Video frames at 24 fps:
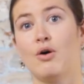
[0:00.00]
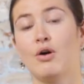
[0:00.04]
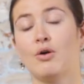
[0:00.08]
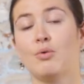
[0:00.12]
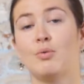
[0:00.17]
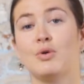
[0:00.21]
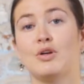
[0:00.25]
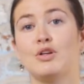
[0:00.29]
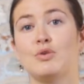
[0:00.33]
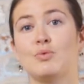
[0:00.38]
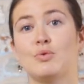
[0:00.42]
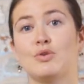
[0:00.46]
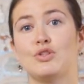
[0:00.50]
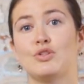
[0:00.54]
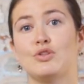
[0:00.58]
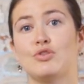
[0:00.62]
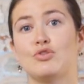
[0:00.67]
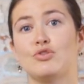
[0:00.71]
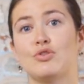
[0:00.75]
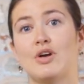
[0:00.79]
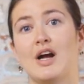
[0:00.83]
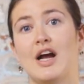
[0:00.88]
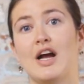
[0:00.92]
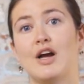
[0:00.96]
Or when you want
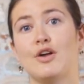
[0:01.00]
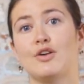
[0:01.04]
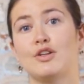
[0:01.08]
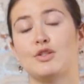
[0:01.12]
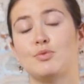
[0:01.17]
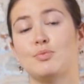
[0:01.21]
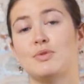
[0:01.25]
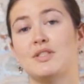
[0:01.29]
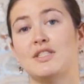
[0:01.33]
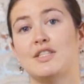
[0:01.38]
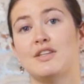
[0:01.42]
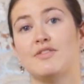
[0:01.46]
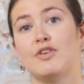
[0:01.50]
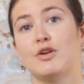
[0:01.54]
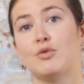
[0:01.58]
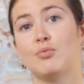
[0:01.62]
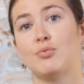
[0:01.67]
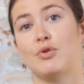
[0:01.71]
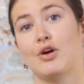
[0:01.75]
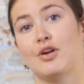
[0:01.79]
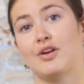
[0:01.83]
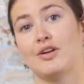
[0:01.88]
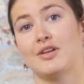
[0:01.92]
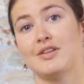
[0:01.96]
to try out a
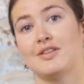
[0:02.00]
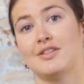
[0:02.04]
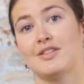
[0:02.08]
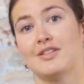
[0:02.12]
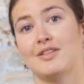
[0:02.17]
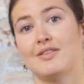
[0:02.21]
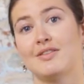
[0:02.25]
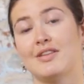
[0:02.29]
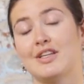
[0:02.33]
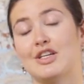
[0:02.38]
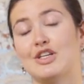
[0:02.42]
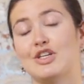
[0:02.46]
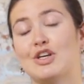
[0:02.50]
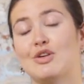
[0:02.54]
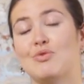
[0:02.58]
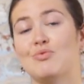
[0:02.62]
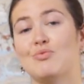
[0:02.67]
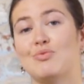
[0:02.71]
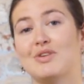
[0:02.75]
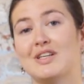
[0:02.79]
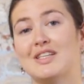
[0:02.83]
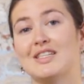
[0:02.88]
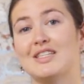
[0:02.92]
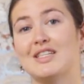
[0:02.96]
specific product, then you
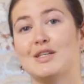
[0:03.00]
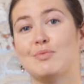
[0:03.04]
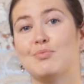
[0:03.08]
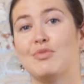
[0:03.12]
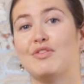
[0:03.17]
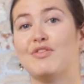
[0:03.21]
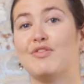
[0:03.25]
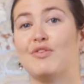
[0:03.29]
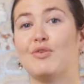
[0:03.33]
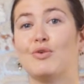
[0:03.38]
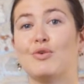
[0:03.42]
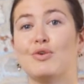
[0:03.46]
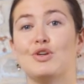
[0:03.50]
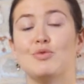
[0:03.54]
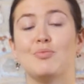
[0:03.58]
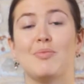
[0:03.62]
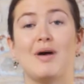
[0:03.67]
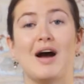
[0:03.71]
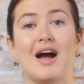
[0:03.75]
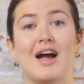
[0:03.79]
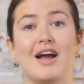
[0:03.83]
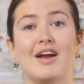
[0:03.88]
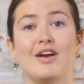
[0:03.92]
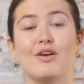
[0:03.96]
can rent it before you
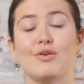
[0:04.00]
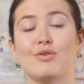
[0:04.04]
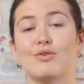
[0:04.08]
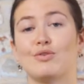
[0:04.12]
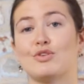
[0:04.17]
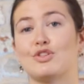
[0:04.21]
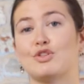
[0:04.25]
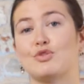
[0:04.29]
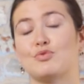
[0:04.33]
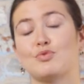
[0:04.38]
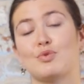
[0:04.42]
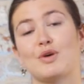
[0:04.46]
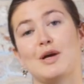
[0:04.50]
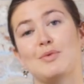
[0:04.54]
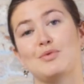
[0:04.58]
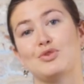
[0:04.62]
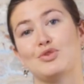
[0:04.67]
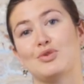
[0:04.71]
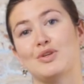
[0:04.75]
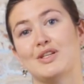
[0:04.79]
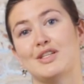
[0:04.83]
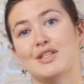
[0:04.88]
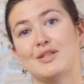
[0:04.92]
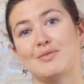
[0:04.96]
buy or
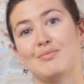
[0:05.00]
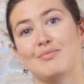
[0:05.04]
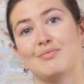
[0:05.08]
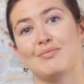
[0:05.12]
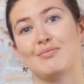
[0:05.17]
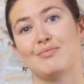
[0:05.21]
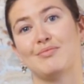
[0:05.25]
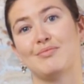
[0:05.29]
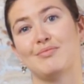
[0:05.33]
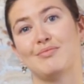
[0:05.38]
subscribe to it.